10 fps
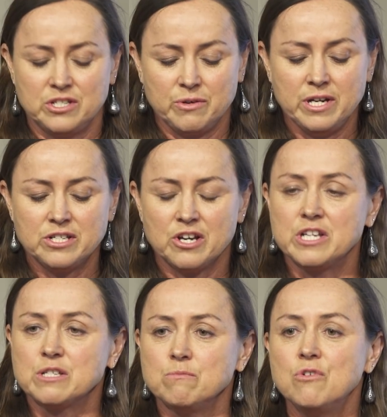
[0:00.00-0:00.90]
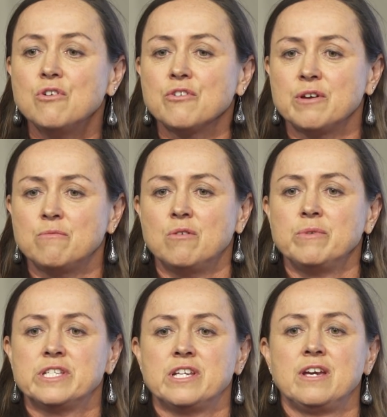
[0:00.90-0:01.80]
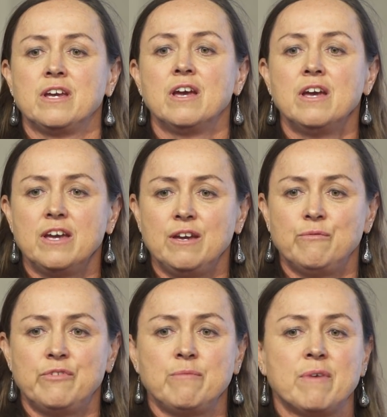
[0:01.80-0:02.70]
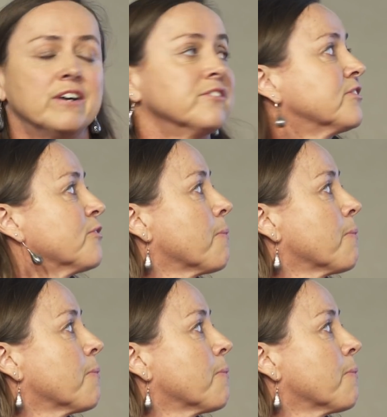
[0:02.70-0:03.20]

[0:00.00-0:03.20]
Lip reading: 20 times more than what we see in females.